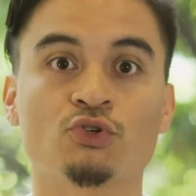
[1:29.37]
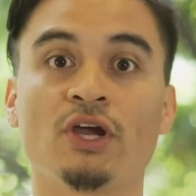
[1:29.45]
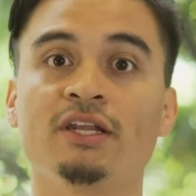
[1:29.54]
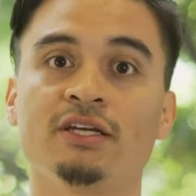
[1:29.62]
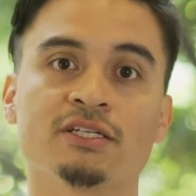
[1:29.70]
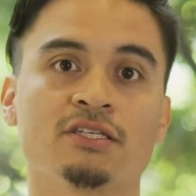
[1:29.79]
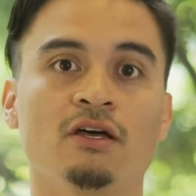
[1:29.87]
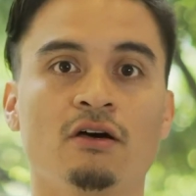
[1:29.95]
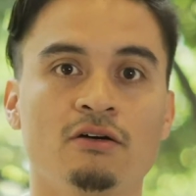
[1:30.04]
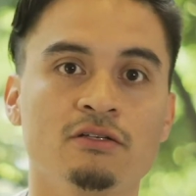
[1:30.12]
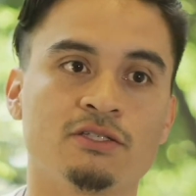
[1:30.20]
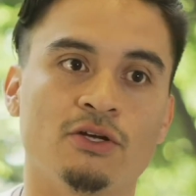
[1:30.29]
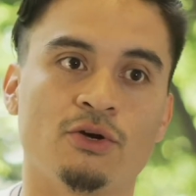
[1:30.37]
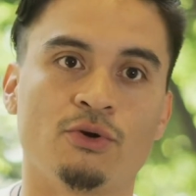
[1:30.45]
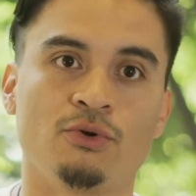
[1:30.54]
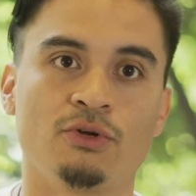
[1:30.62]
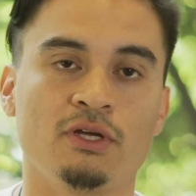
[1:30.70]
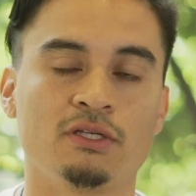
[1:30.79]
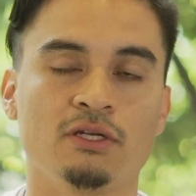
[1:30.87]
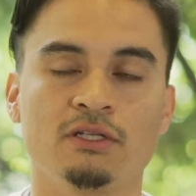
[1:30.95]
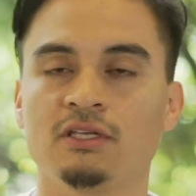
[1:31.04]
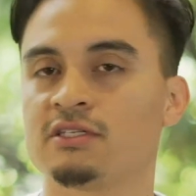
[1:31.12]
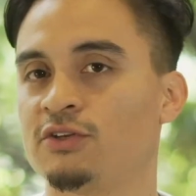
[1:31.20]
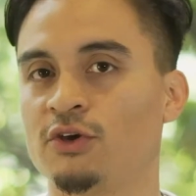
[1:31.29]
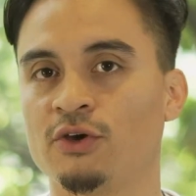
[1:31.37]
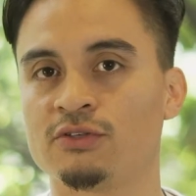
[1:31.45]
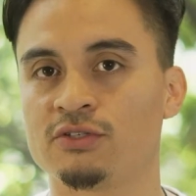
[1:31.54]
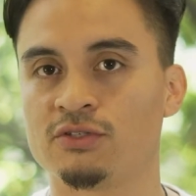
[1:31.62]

training styles, so it, it doesn't hurt